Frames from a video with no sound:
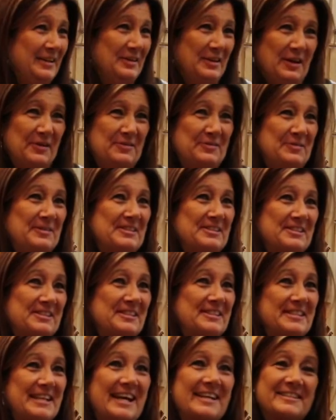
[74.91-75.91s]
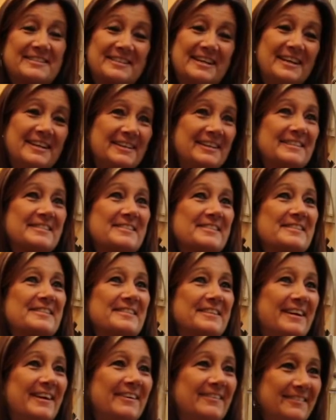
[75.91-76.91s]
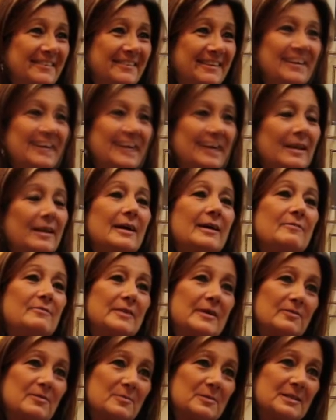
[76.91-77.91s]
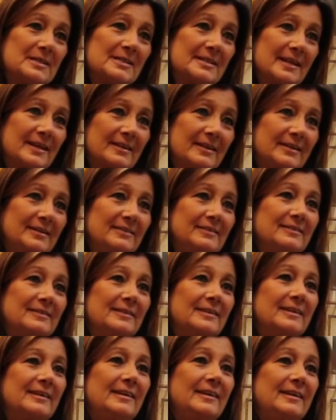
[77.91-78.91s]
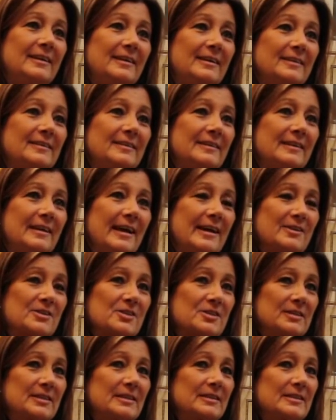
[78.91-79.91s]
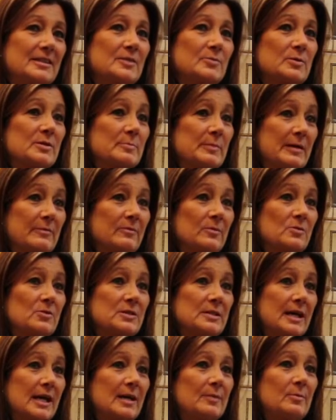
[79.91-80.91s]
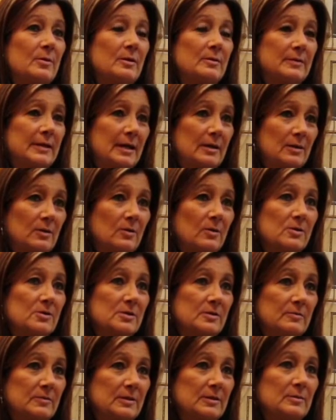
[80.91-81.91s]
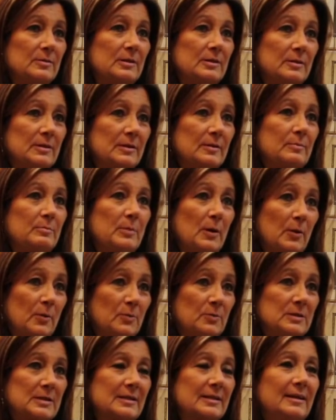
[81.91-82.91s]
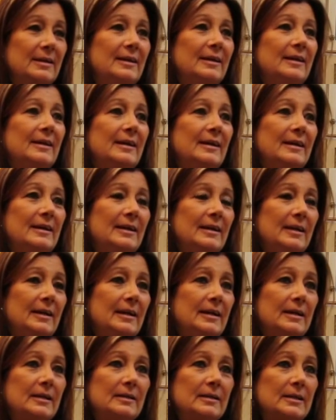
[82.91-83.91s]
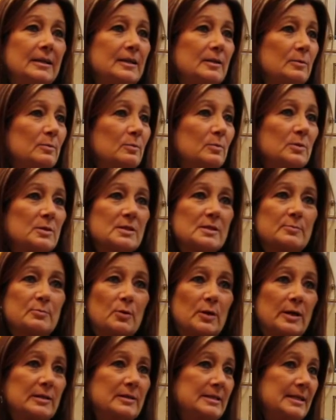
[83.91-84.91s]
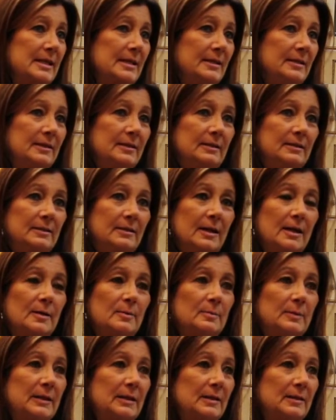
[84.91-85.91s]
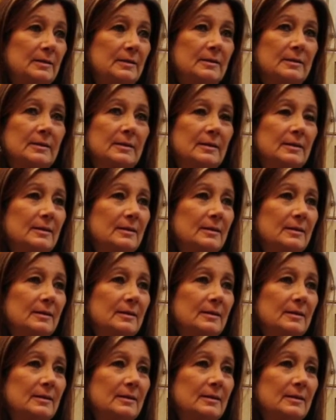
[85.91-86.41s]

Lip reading: No questions asked, let's just go. I've never been sailing. Actually, this was my first time on that large of a boat, and it was breathtaking. I mean,